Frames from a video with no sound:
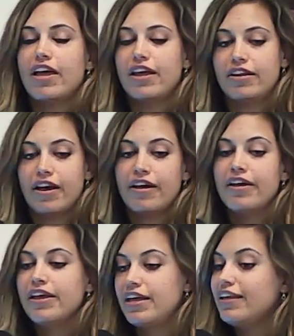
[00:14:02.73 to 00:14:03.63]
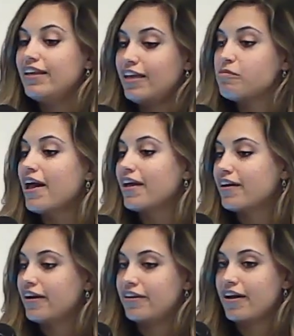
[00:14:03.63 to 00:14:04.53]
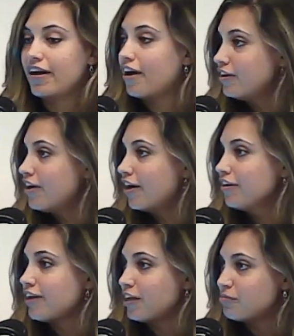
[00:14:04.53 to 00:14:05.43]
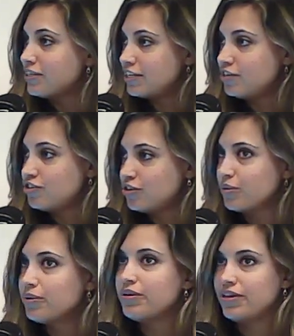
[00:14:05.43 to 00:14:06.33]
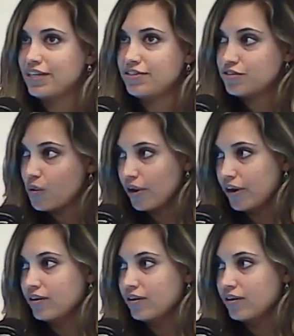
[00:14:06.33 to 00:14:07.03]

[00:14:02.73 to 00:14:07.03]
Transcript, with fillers: and uh, he came back on uh, R and R nine months into his tour,